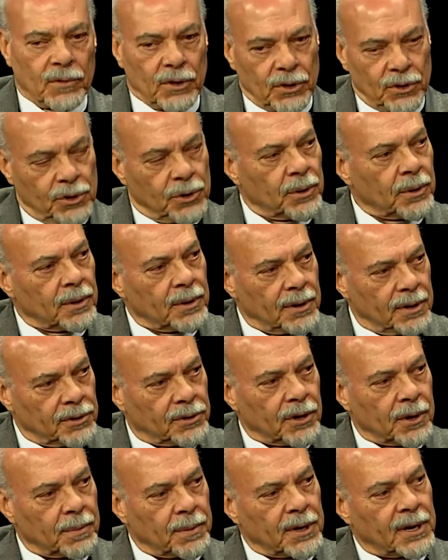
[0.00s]
your
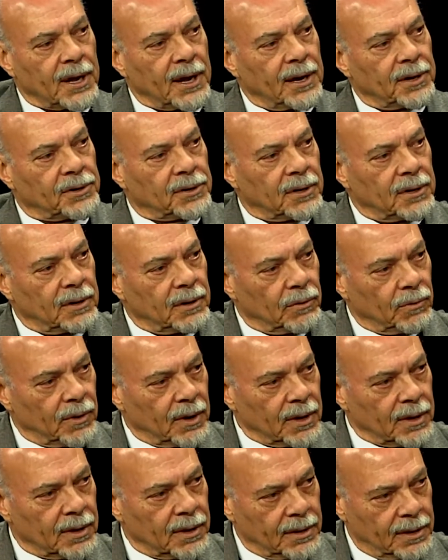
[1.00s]
interpretation
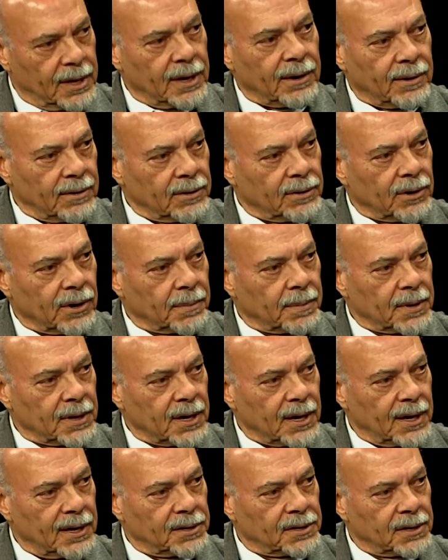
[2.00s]
with their
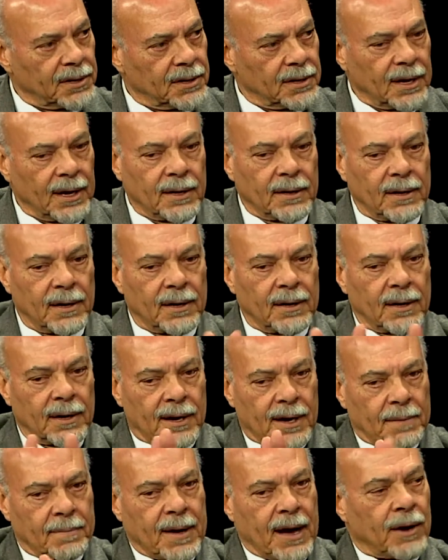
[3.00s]
interpretation, and then to
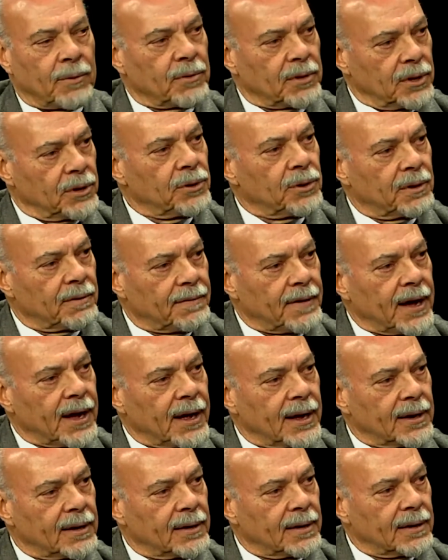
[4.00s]
come out with a
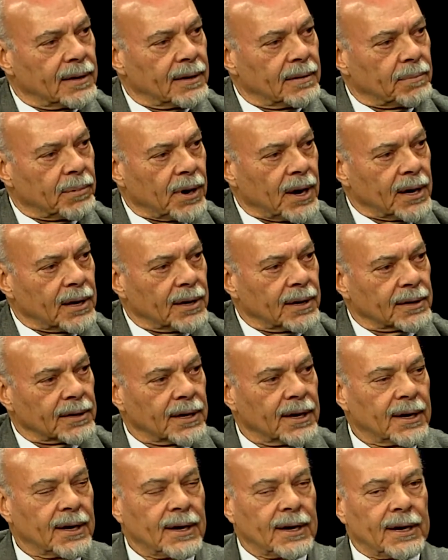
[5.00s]
unified product.
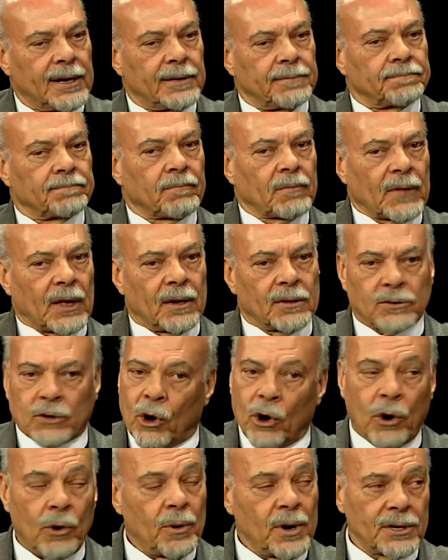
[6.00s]
That's
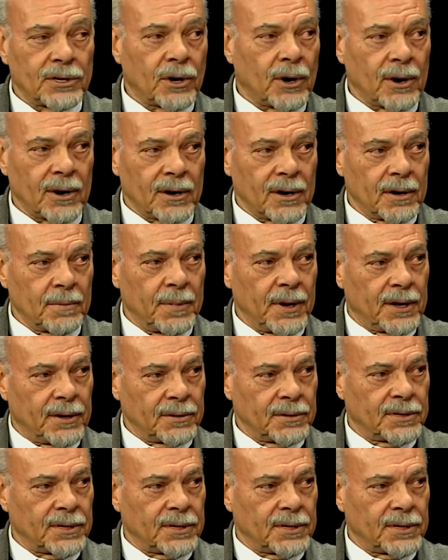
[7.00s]
always harder because